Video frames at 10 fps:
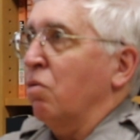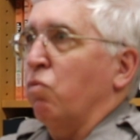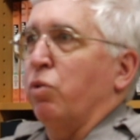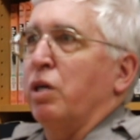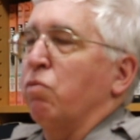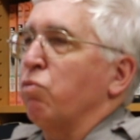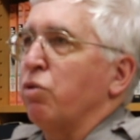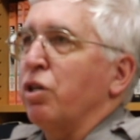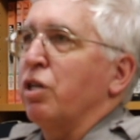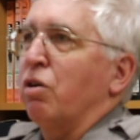we
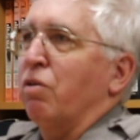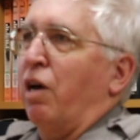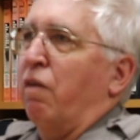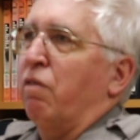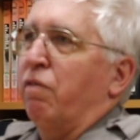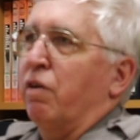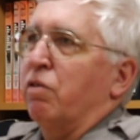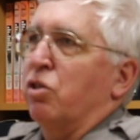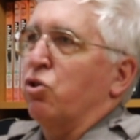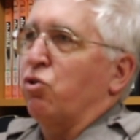really don't have a
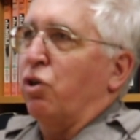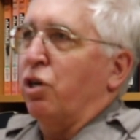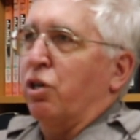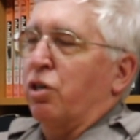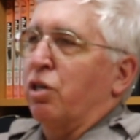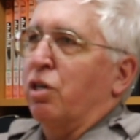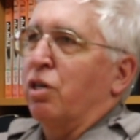very strong